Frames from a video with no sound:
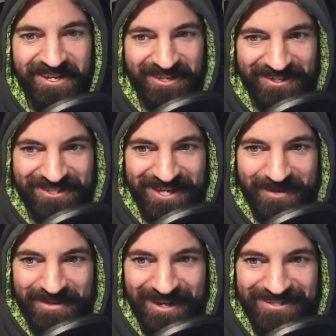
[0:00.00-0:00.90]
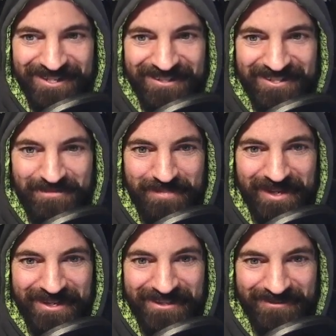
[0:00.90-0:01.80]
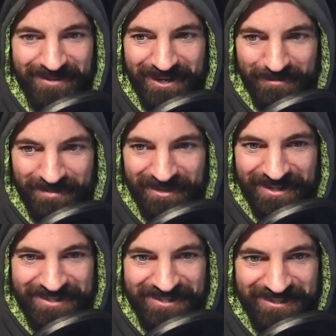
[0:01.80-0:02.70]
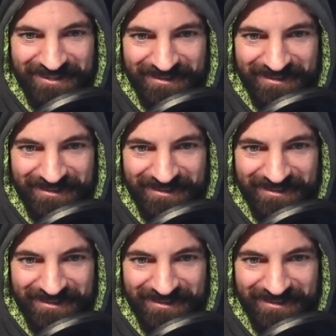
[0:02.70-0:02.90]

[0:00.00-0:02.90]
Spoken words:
Good job, guys, at least being in the right place.